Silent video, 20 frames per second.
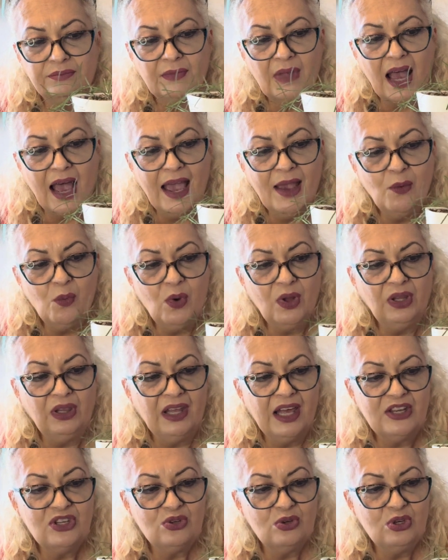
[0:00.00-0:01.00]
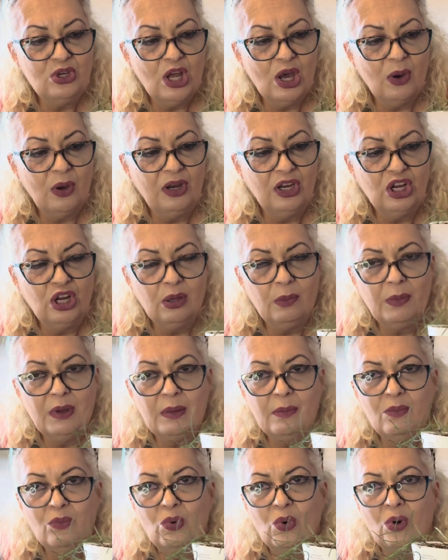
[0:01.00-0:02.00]
I will let you know a little
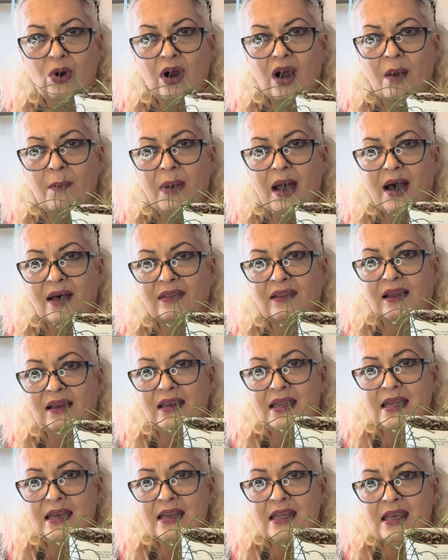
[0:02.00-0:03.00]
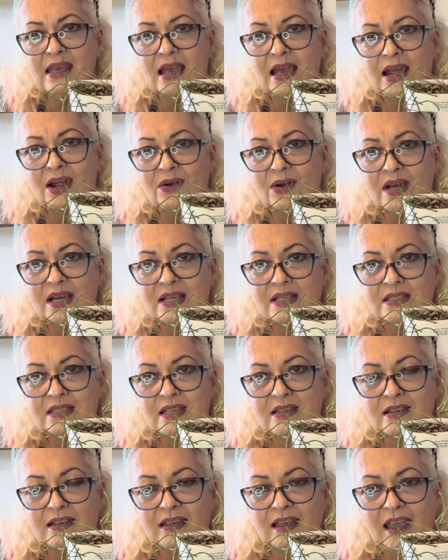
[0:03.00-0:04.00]
bit more about the linearis
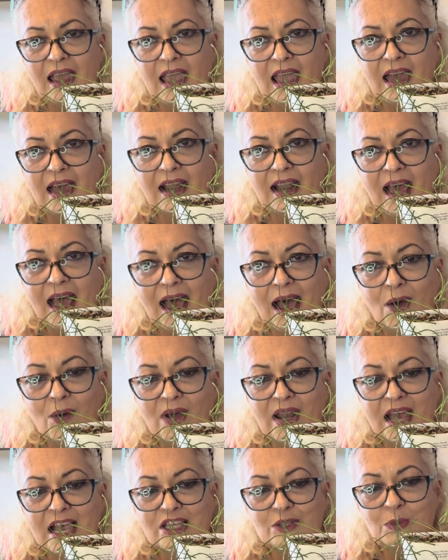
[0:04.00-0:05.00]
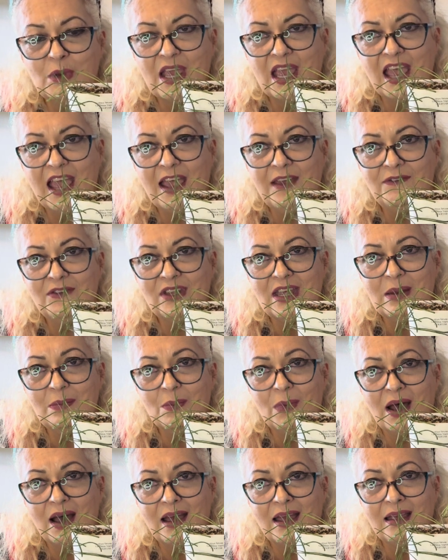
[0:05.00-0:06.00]
and how it has behaved
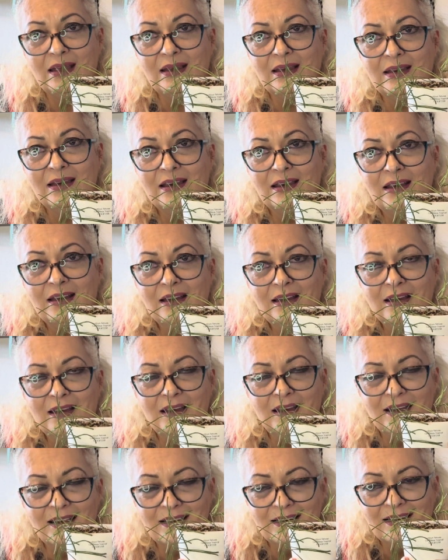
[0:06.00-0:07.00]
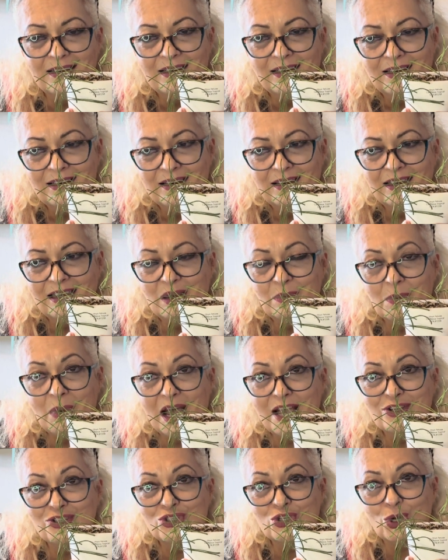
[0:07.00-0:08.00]
in my in
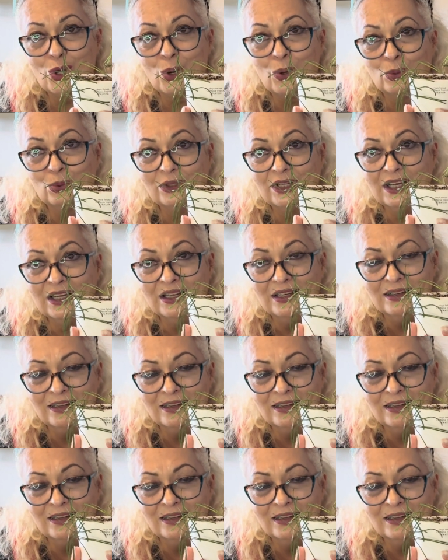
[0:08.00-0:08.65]
my zone.